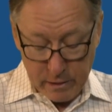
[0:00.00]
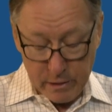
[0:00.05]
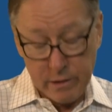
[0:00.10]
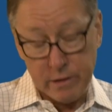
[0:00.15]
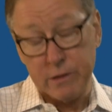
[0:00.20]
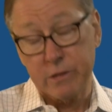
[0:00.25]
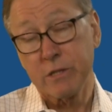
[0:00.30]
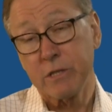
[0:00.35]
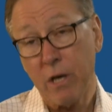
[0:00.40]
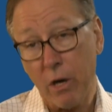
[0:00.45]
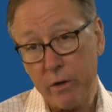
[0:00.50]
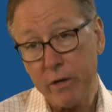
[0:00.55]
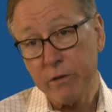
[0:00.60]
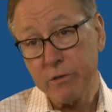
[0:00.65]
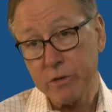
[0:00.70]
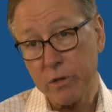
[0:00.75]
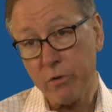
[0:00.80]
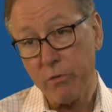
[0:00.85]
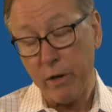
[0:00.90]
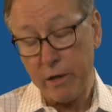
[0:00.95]
So here's
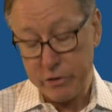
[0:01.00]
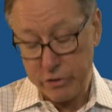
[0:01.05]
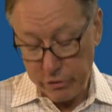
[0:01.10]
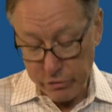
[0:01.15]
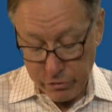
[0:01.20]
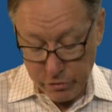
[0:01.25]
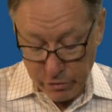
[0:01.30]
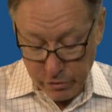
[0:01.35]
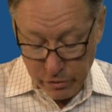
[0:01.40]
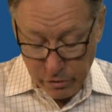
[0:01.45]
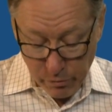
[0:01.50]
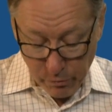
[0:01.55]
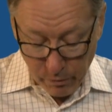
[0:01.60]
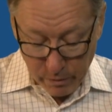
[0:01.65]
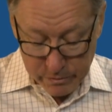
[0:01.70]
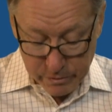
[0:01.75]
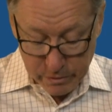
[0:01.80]
the question. Do you want